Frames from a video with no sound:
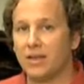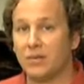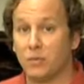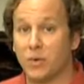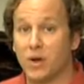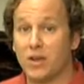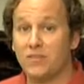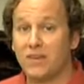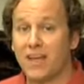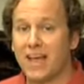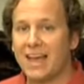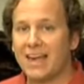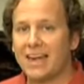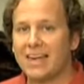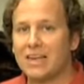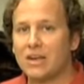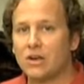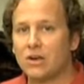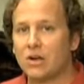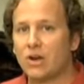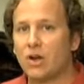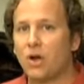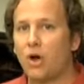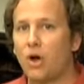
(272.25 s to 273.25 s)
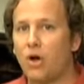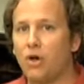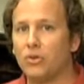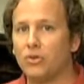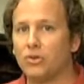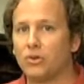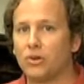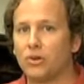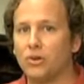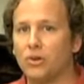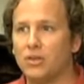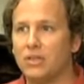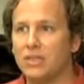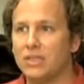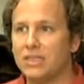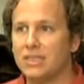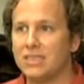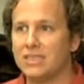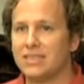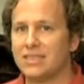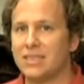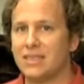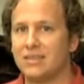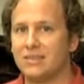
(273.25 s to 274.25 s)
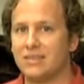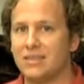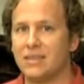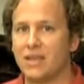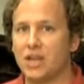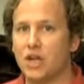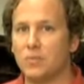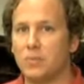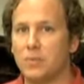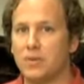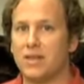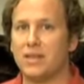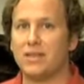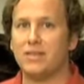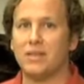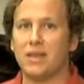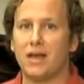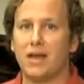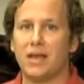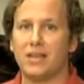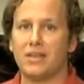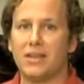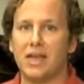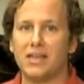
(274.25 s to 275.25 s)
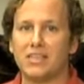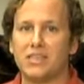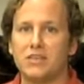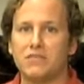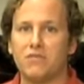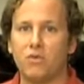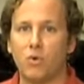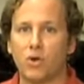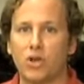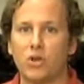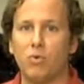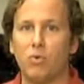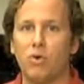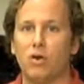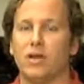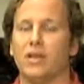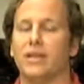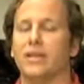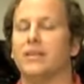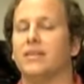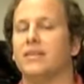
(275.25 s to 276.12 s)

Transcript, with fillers: we've had it here at Calder since it opened in uh, 1941.